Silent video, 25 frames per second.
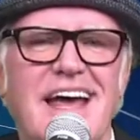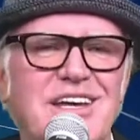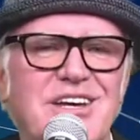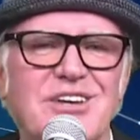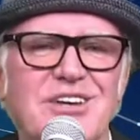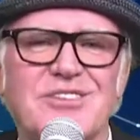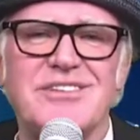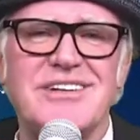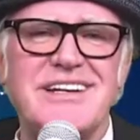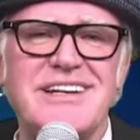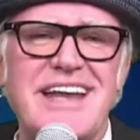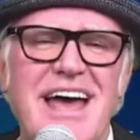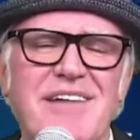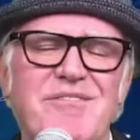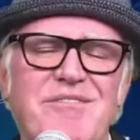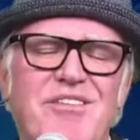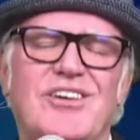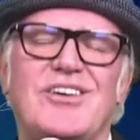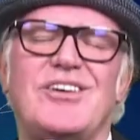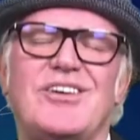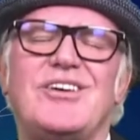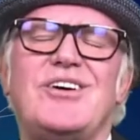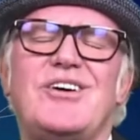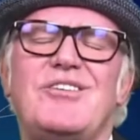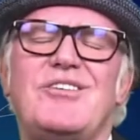And you'll
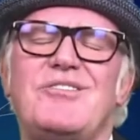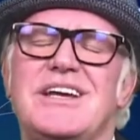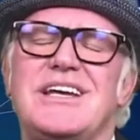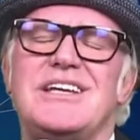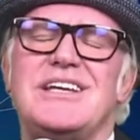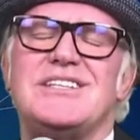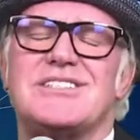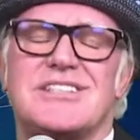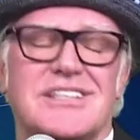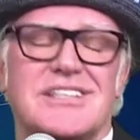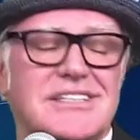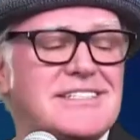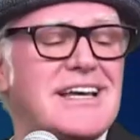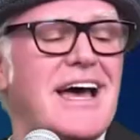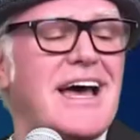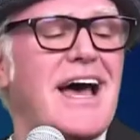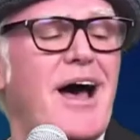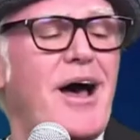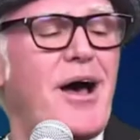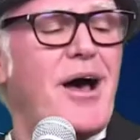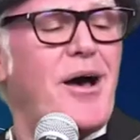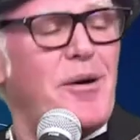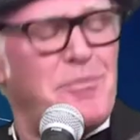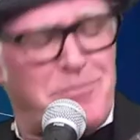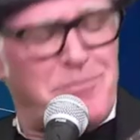never reach the
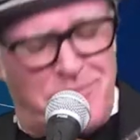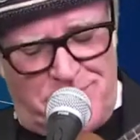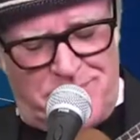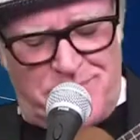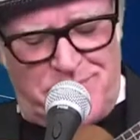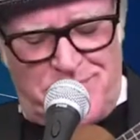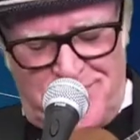top.